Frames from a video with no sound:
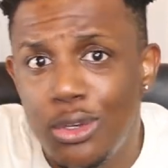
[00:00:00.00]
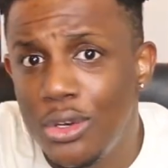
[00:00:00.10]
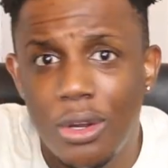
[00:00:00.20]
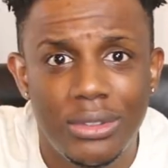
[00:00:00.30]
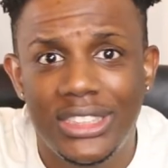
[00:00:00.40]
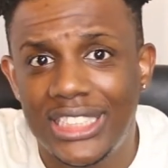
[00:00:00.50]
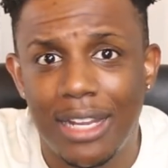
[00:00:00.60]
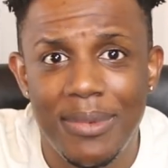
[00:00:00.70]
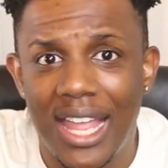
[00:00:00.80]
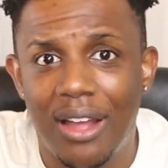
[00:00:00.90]
You know,
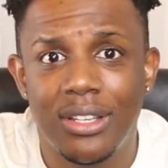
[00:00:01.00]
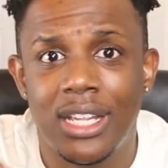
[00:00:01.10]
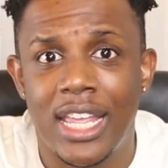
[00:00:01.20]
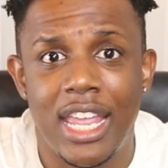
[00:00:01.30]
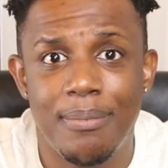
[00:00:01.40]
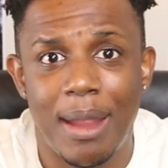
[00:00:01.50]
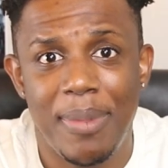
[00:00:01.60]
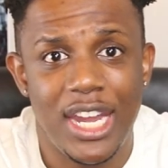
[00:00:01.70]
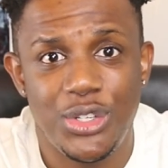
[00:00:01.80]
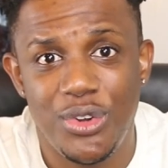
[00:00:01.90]
check me out. Hit my
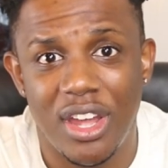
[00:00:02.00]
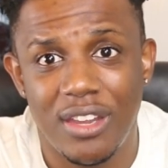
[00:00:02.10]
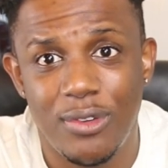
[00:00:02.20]
Patreon